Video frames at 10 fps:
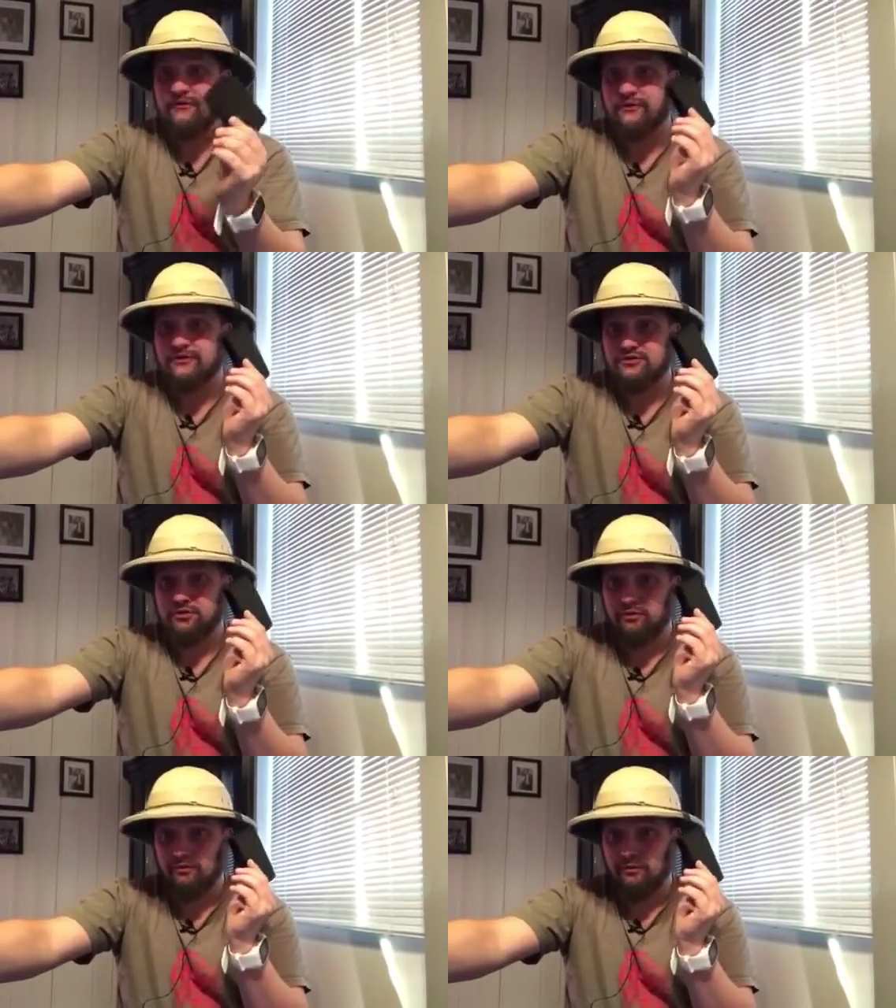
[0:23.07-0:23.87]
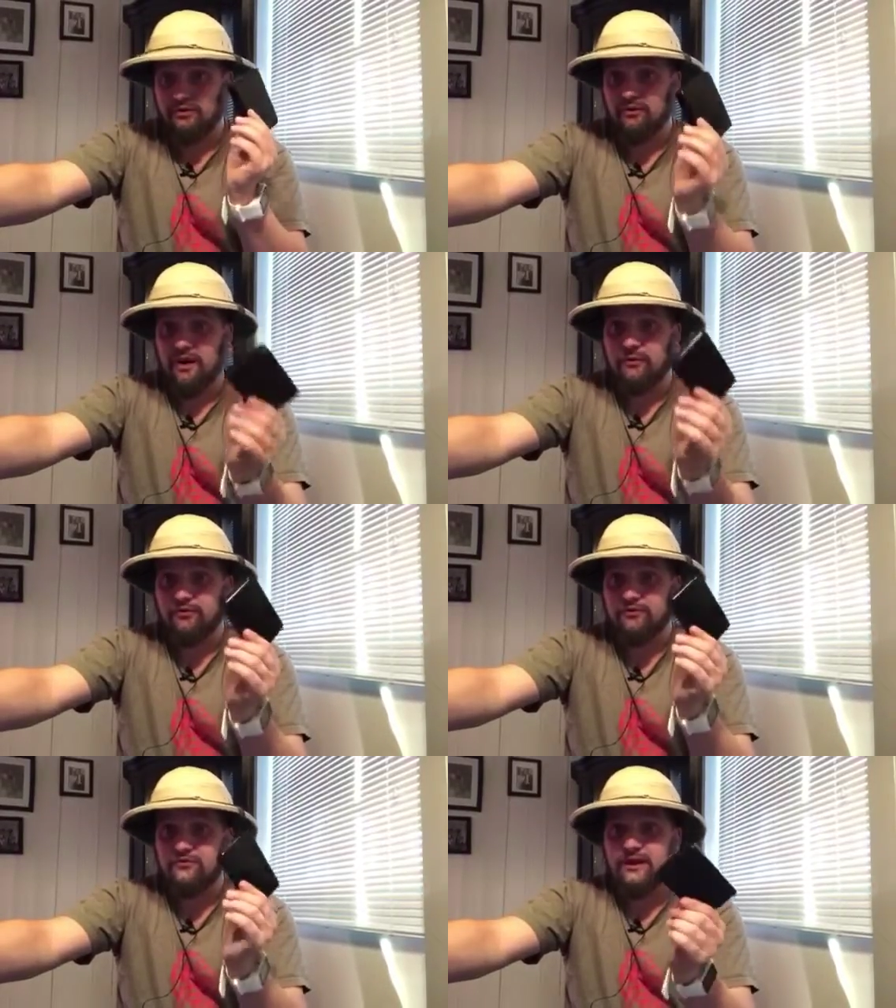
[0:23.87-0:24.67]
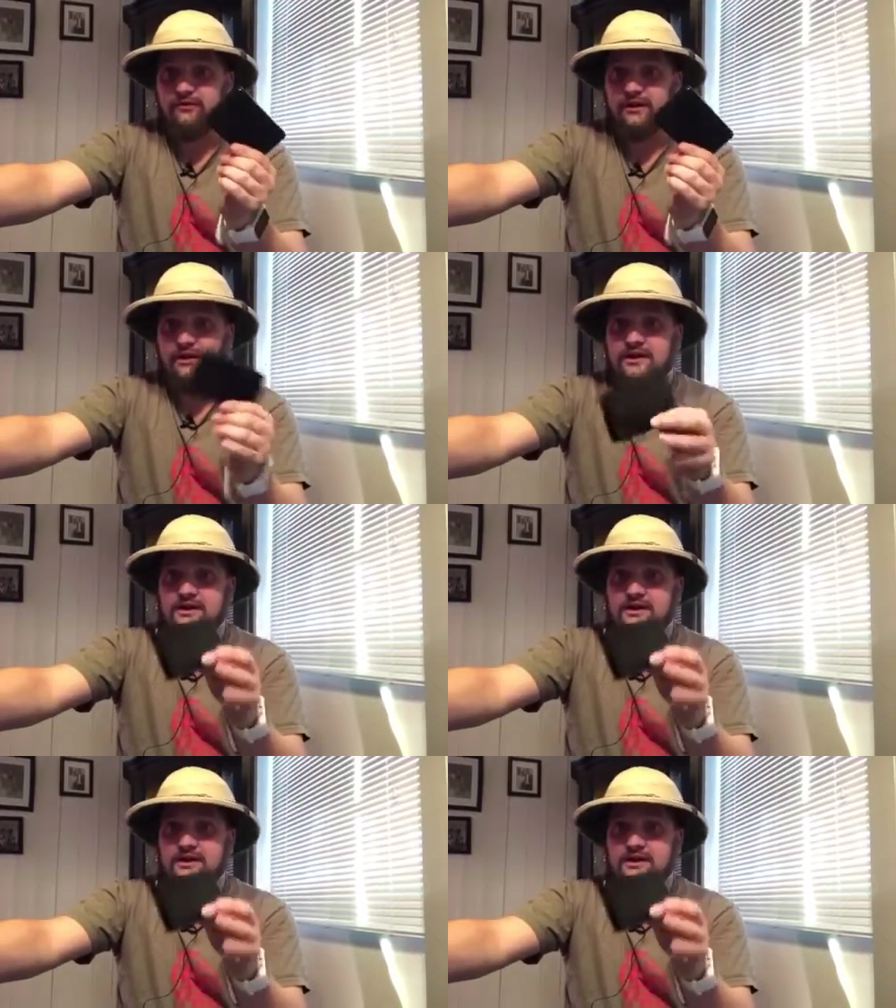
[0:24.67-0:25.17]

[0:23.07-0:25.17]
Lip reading: to have with you when you're out traveling.